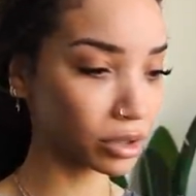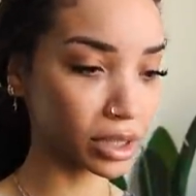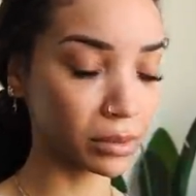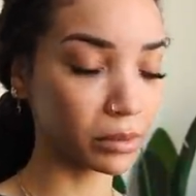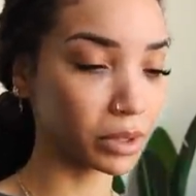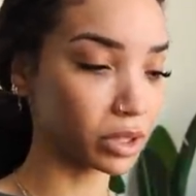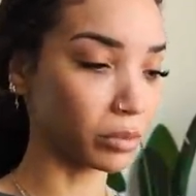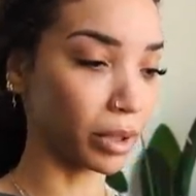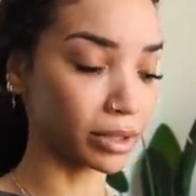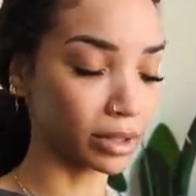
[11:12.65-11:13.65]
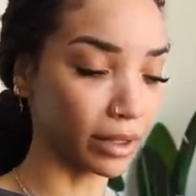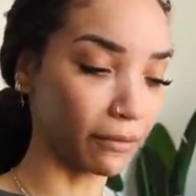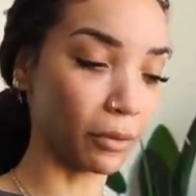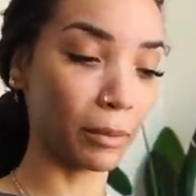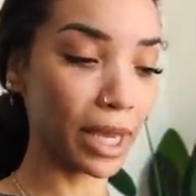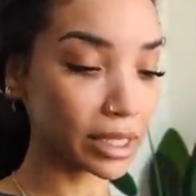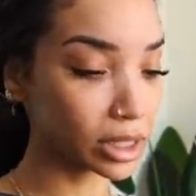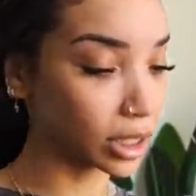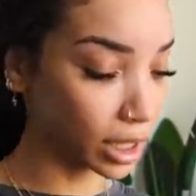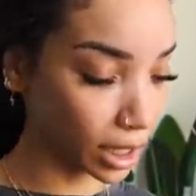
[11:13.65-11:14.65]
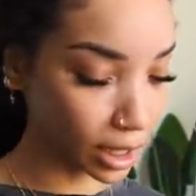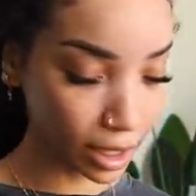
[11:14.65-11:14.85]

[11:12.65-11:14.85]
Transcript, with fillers: trust people with your personal information.